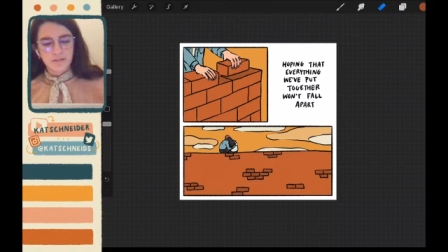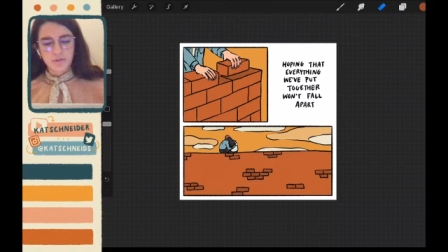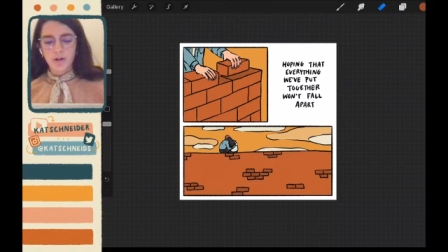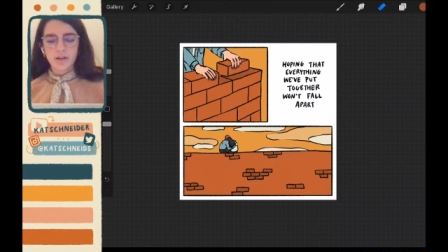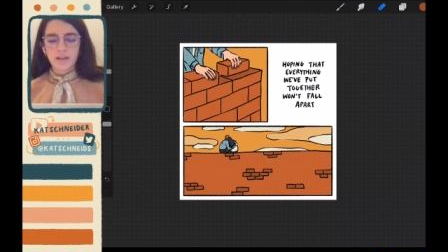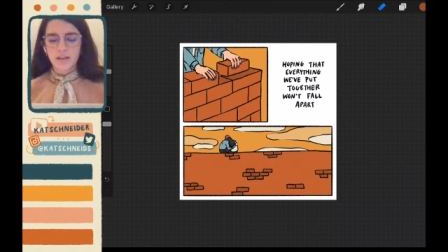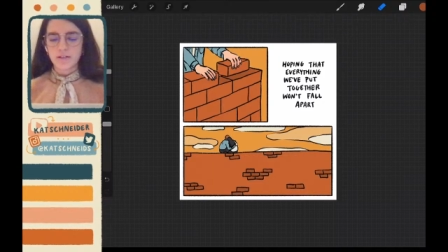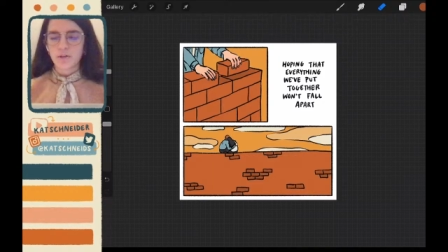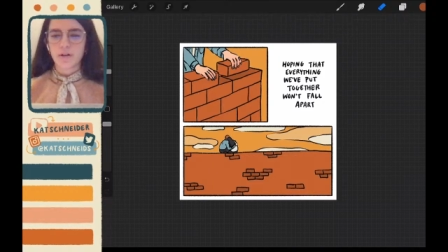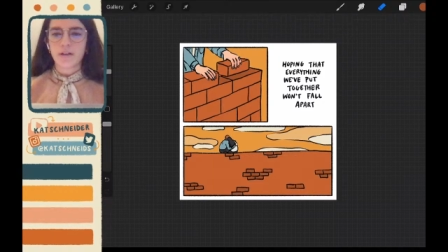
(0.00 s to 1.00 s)
Drawing
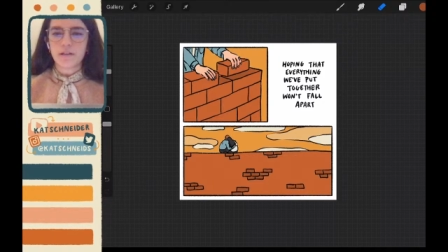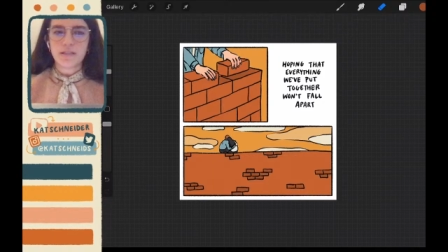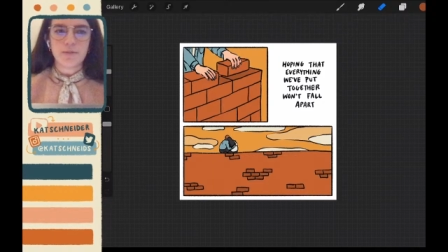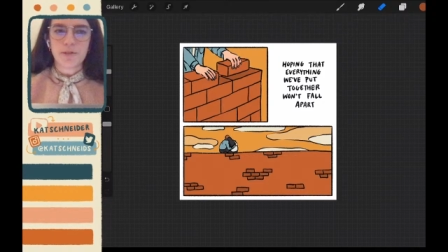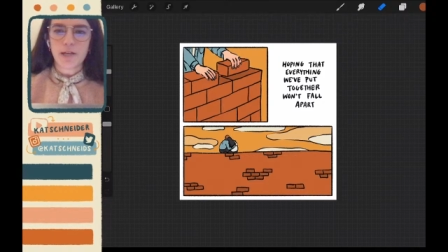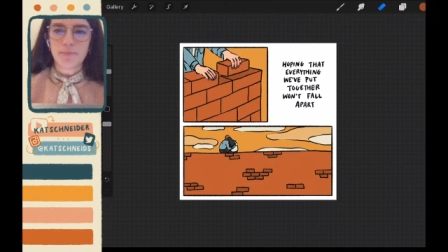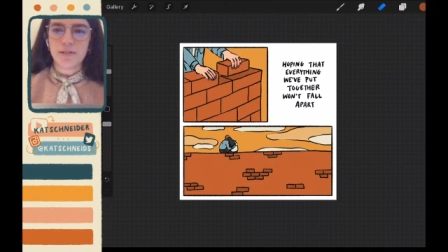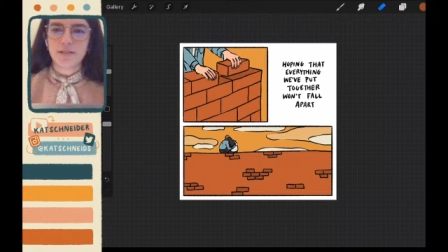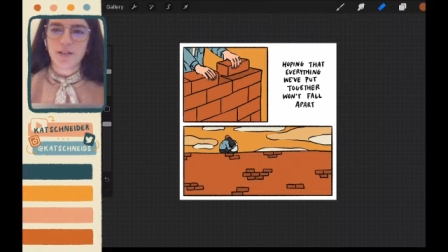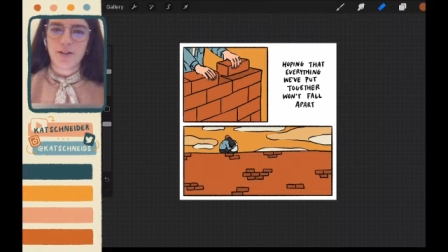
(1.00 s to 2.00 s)
and talking at the same time
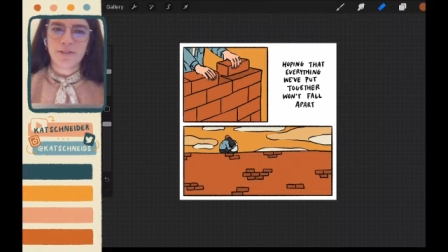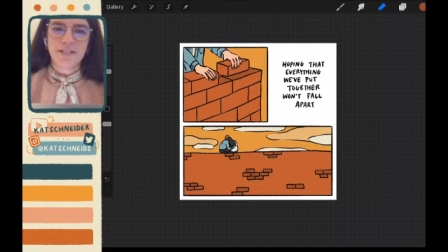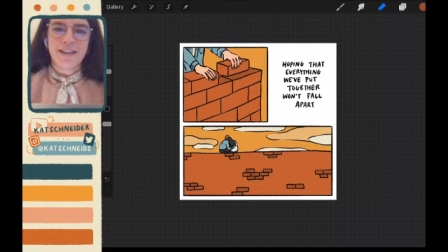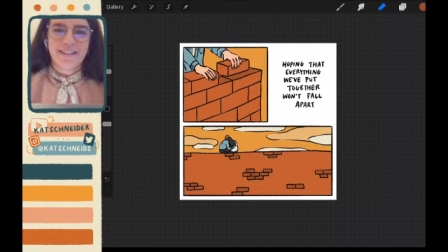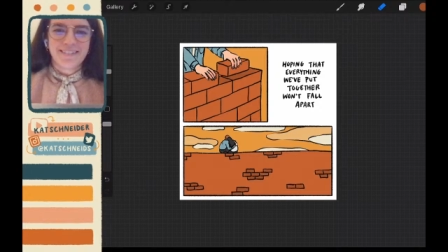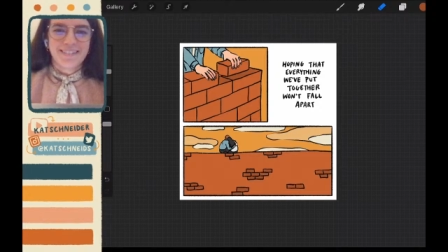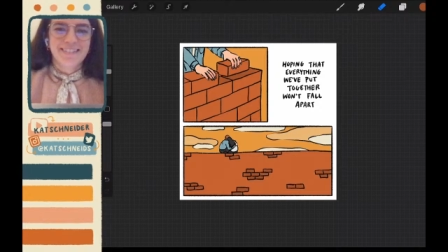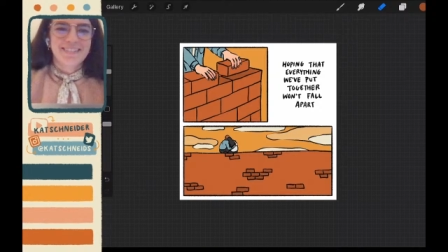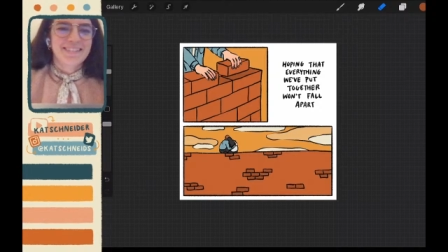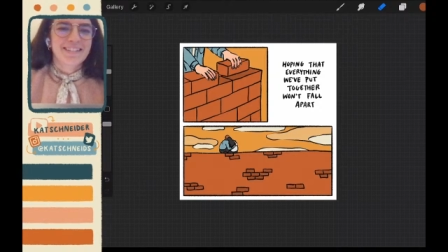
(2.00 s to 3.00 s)
is challenging
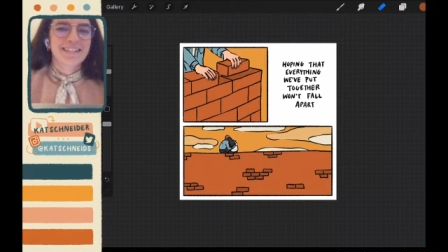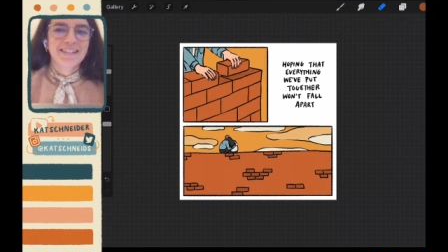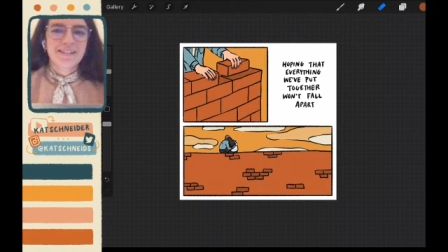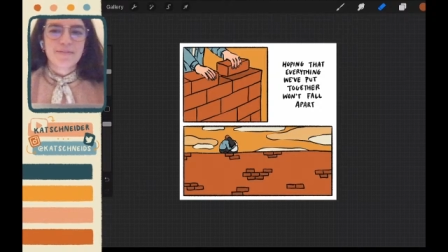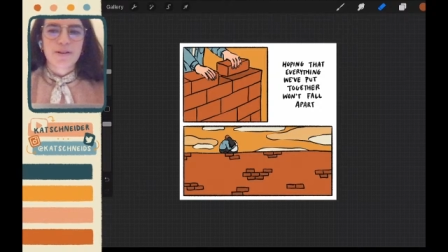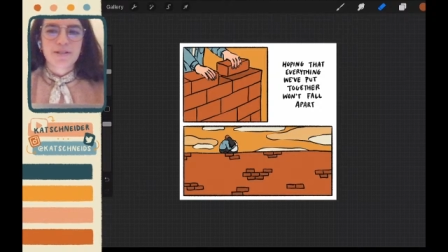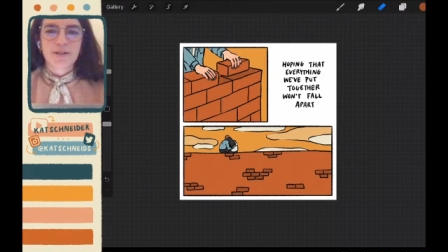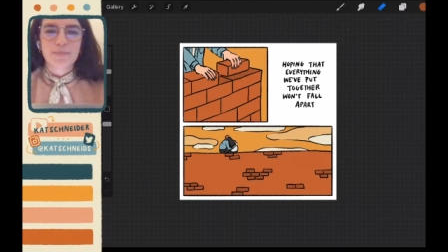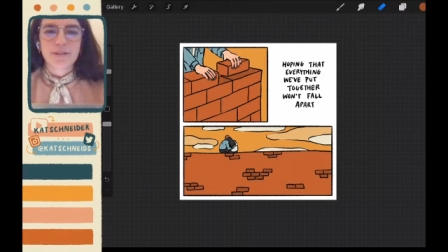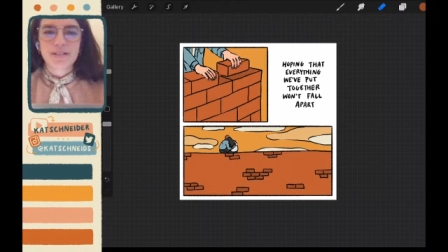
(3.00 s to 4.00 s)
for
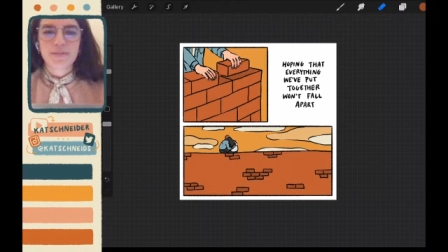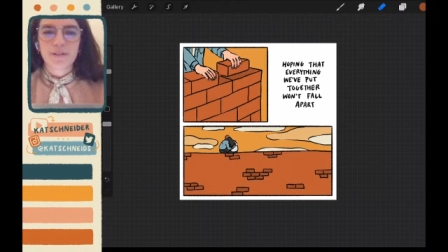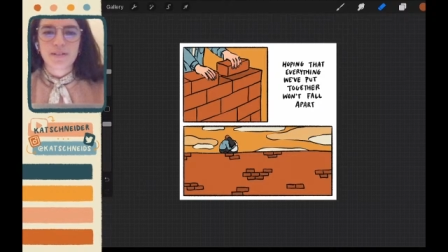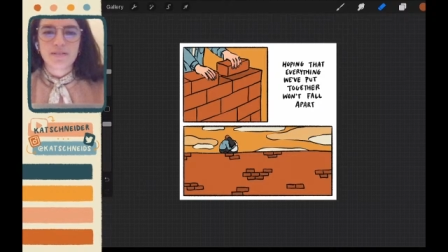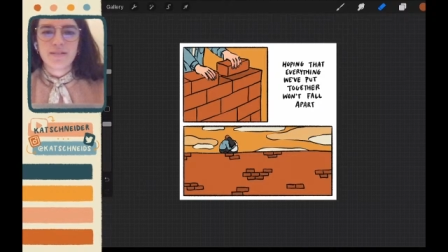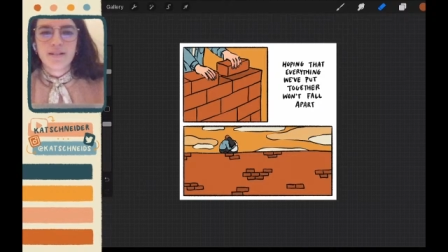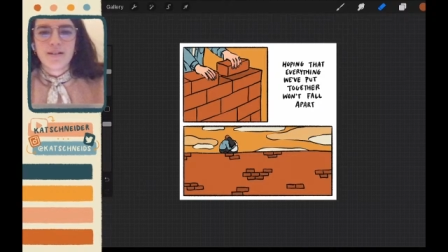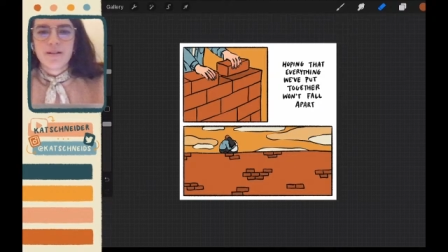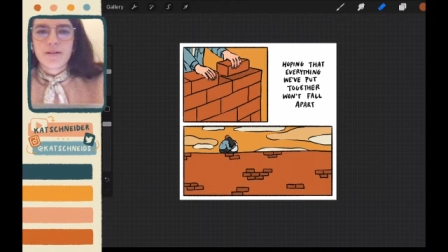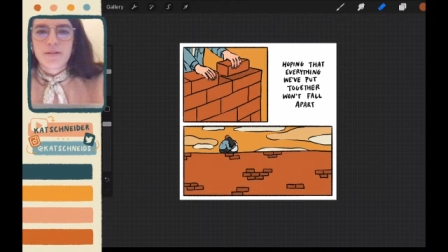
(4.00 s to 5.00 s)
sure, but it's fun.
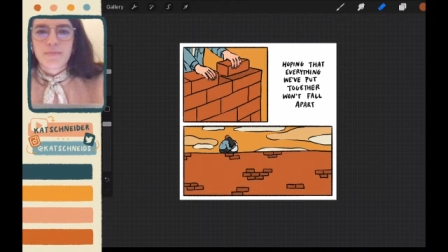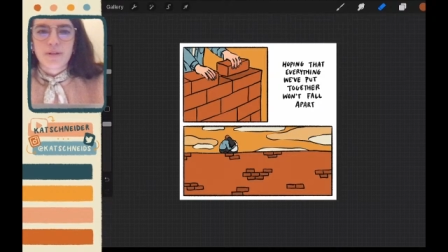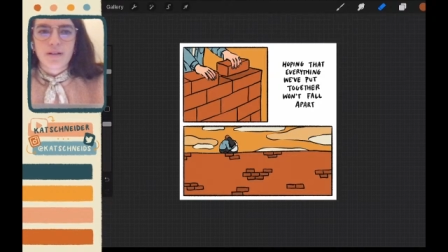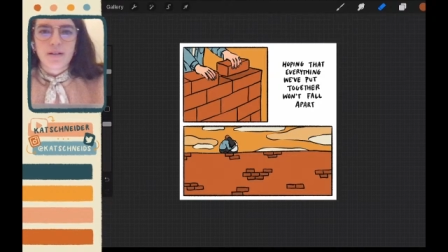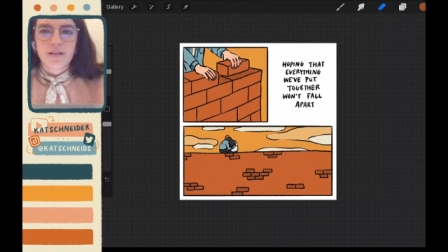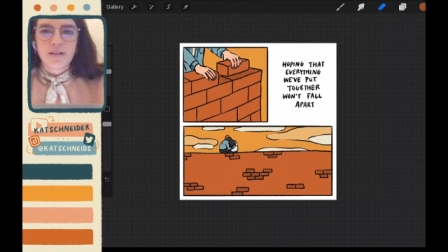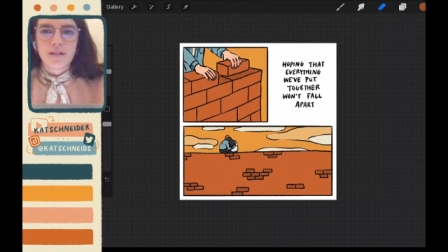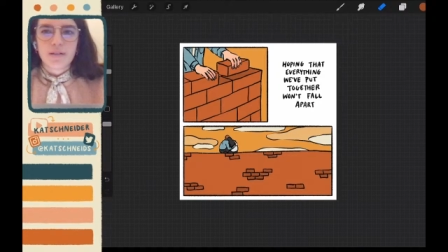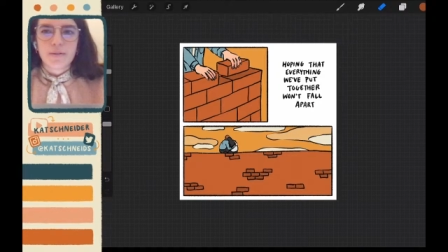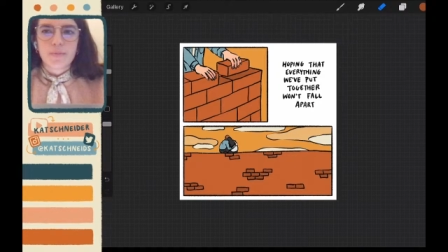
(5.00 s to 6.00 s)
But
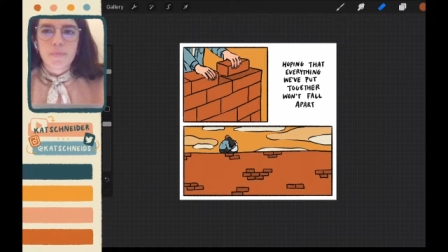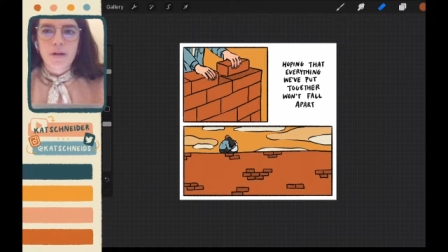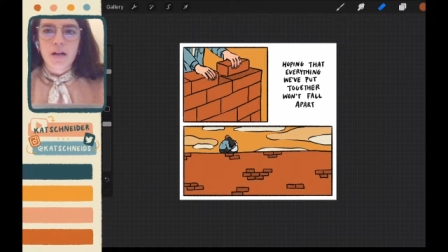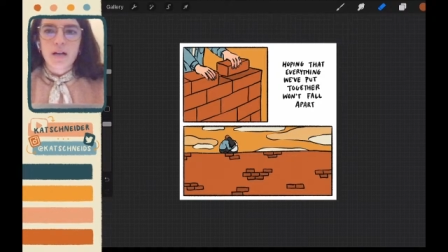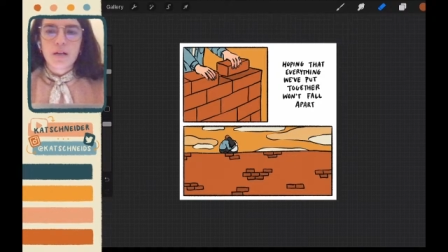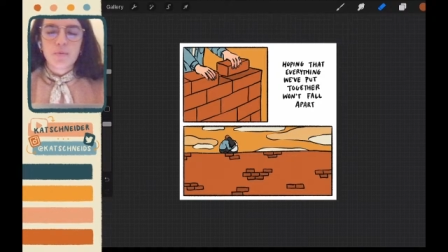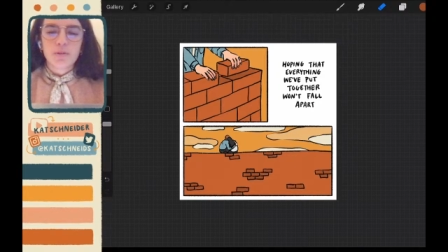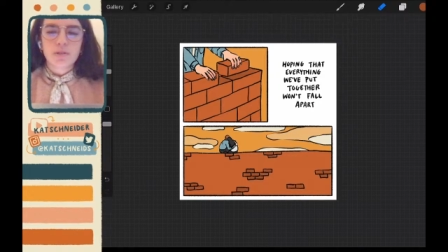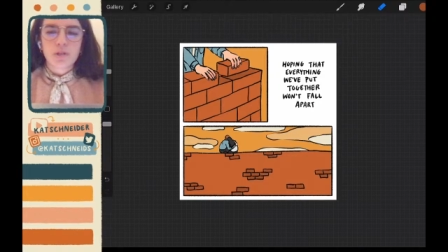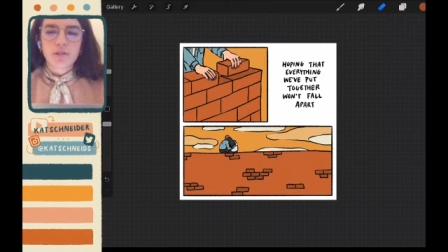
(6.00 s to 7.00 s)
I
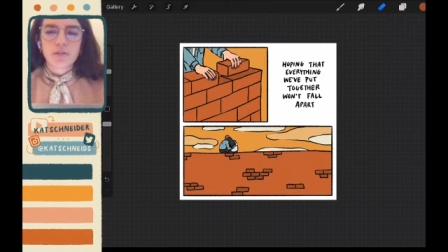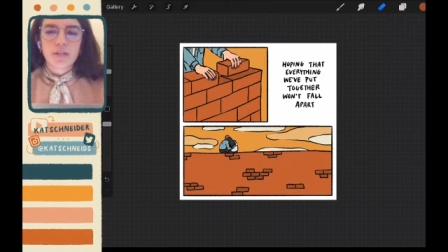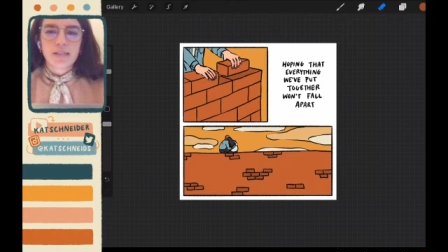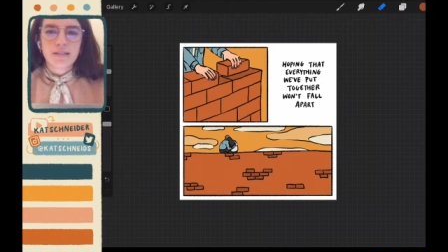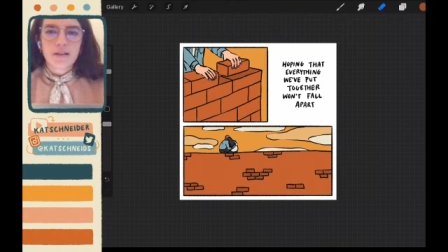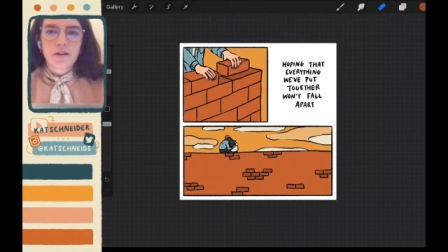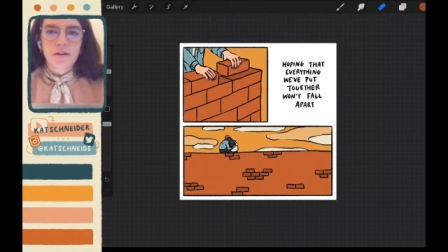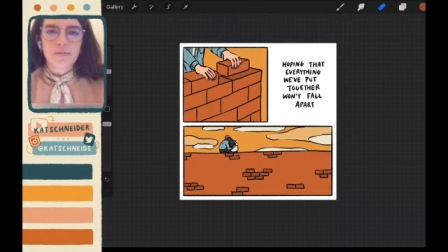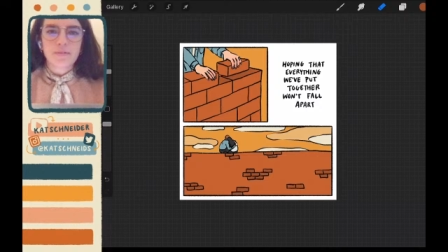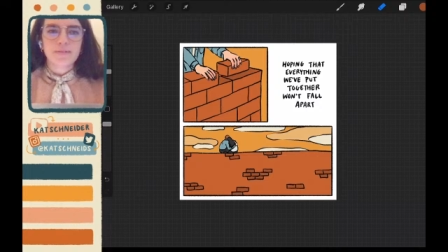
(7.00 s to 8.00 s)
will talk to you guys
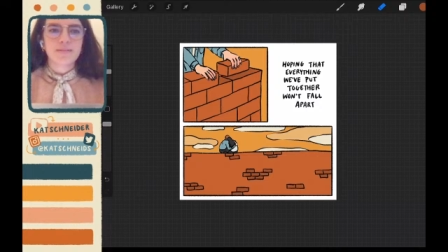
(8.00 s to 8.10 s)
later.